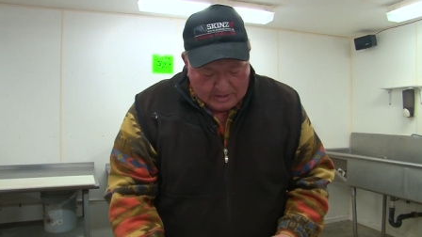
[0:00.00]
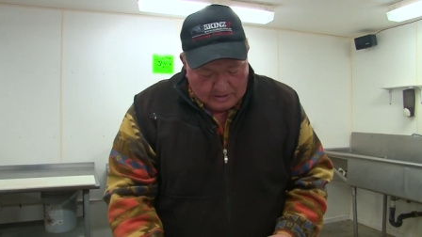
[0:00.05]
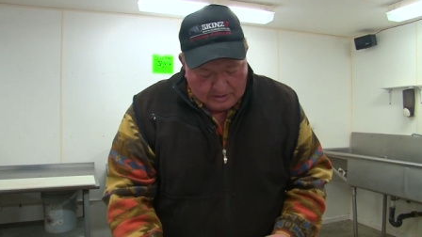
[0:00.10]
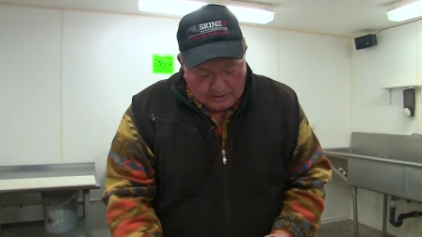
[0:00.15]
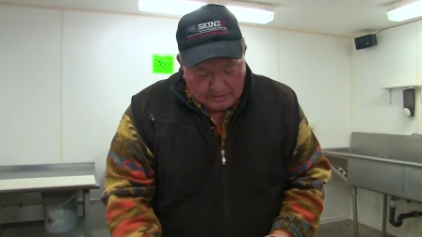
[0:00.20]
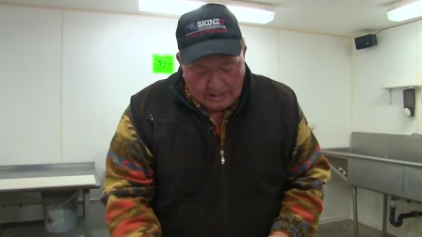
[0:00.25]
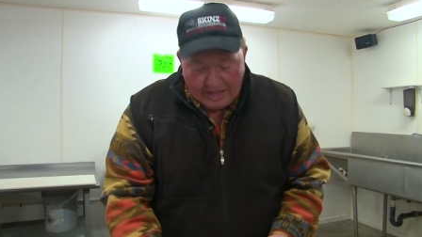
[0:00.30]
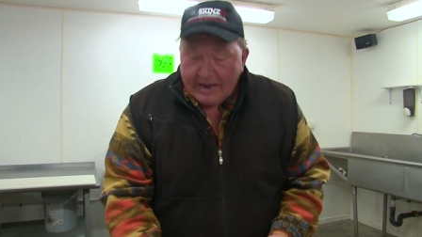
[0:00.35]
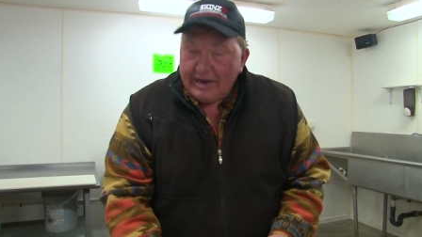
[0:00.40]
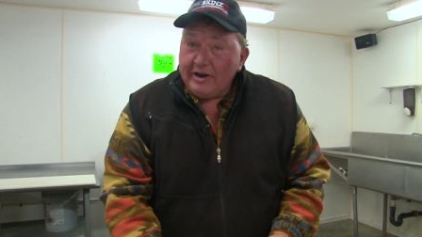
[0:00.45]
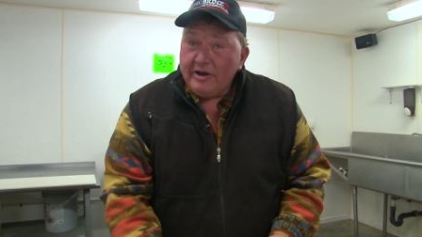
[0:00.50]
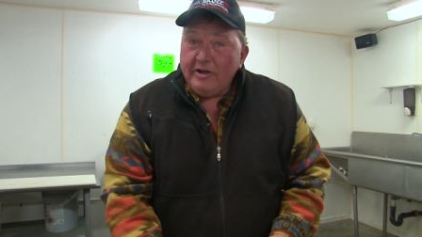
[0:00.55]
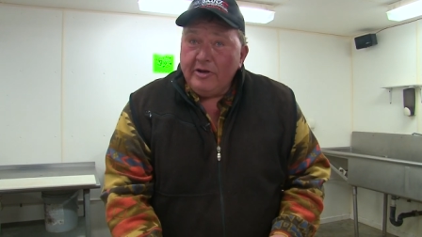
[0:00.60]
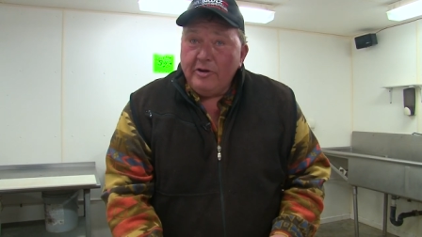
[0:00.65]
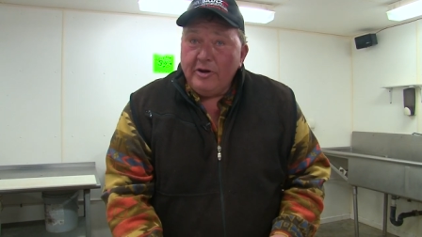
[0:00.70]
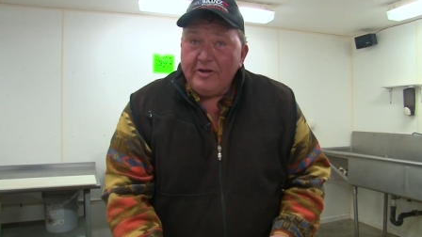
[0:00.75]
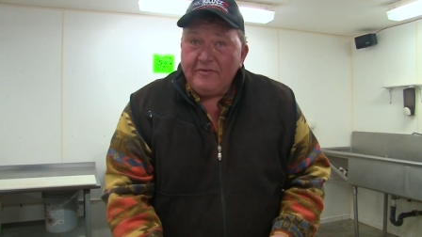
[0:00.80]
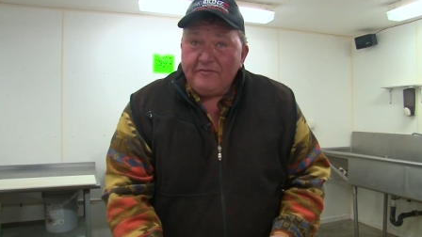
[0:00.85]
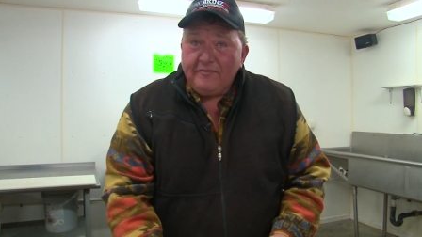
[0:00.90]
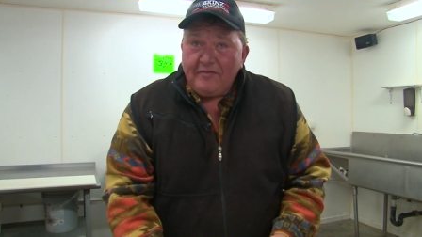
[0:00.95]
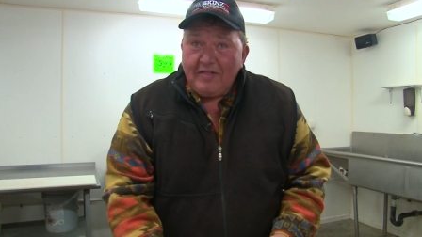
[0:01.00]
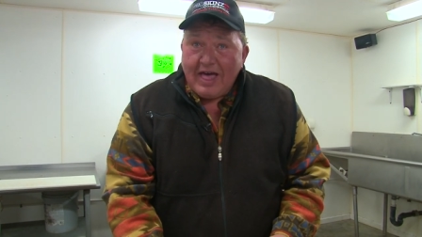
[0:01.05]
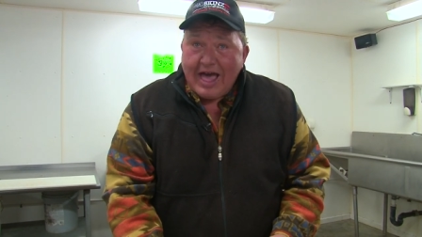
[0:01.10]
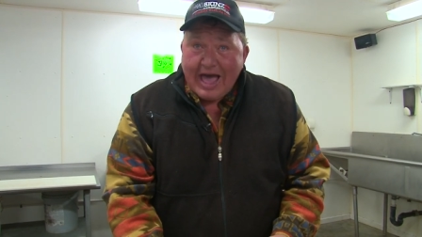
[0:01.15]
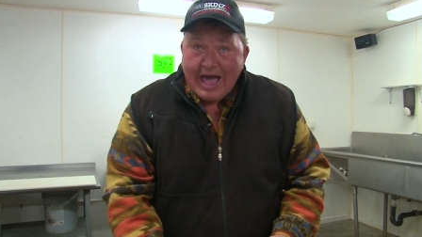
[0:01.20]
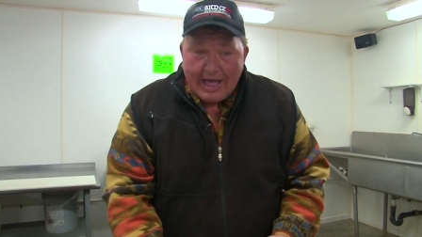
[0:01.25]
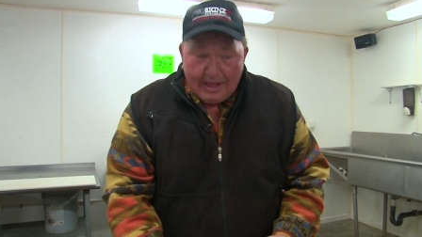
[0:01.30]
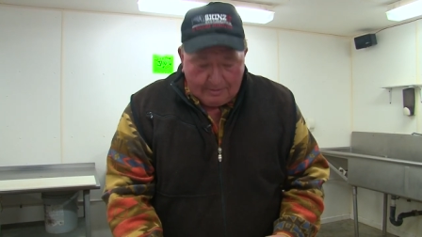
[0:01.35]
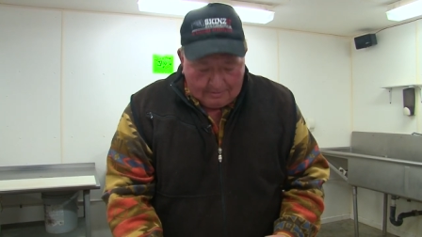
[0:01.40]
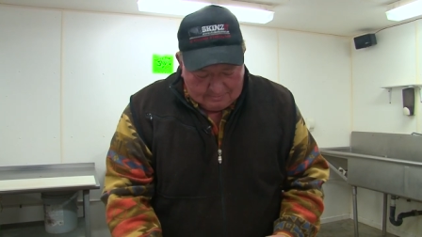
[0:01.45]
You lay your unit
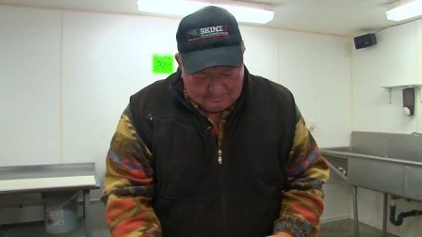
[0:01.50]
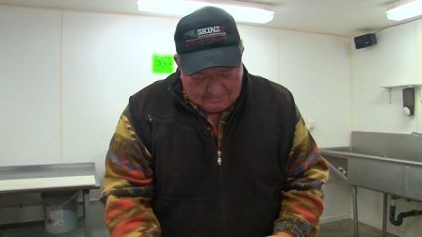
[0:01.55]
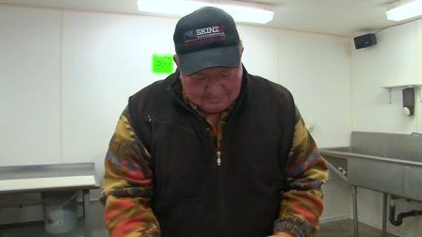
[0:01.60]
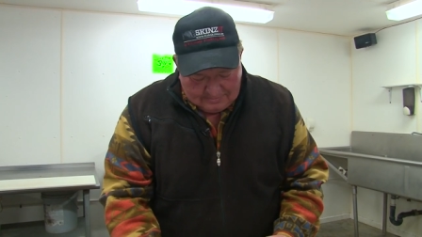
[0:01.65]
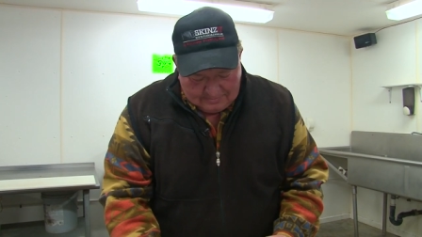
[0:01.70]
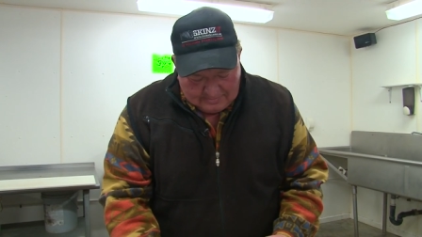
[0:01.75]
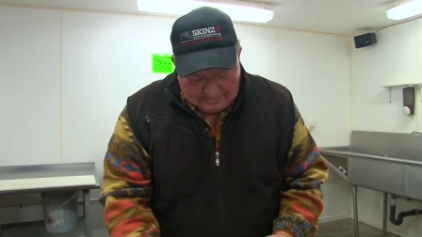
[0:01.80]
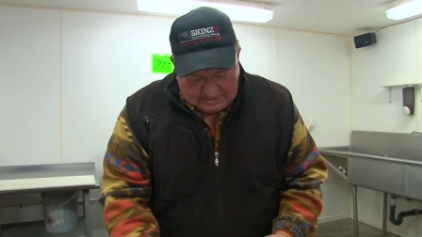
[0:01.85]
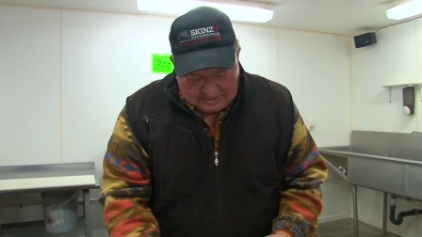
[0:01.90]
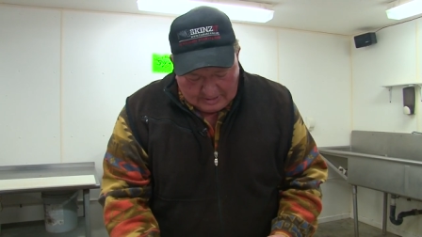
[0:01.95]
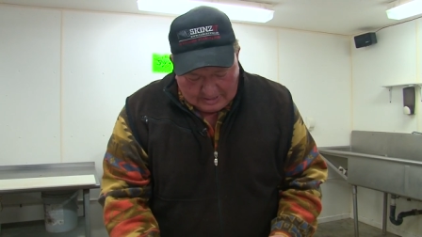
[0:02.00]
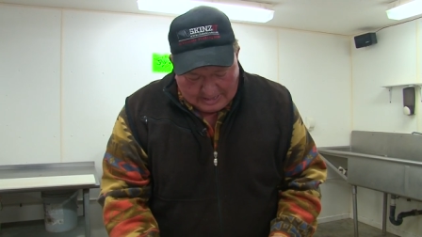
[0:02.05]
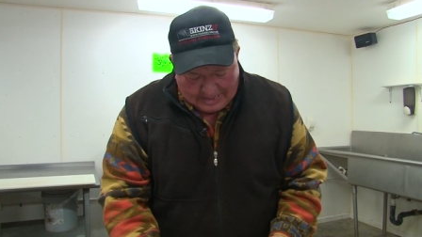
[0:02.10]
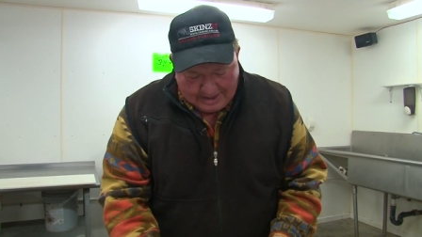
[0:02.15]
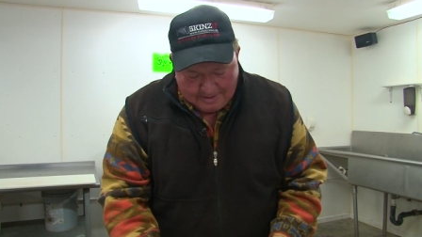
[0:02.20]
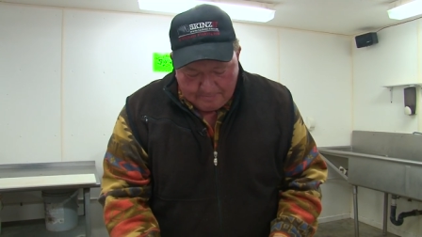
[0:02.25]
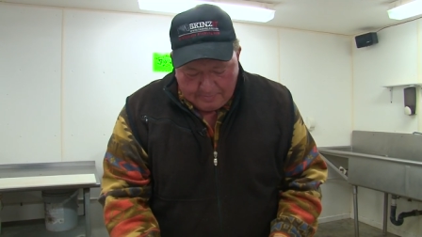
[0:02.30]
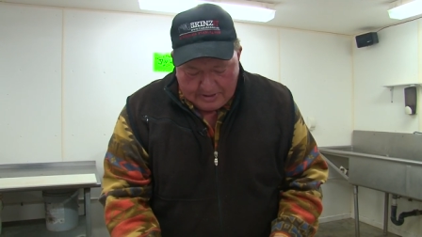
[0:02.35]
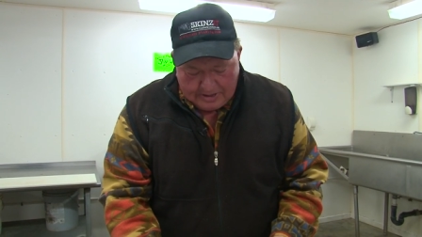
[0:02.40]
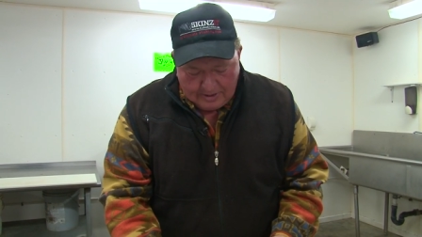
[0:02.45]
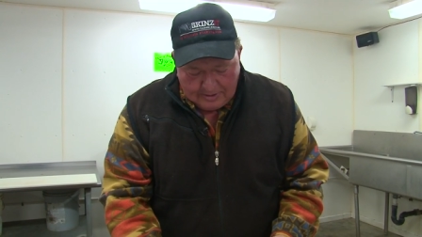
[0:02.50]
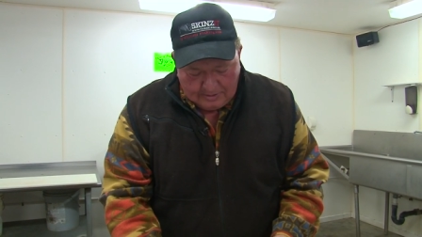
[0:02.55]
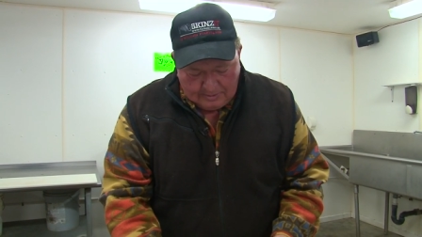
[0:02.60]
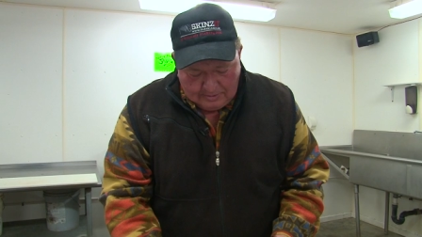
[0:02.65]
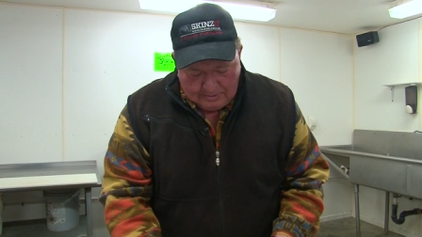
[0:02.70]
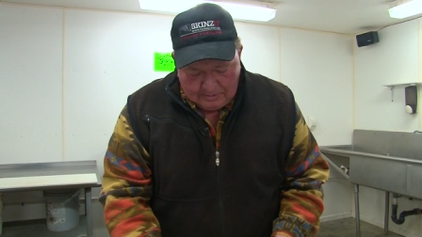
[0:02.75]
flat, clamp it,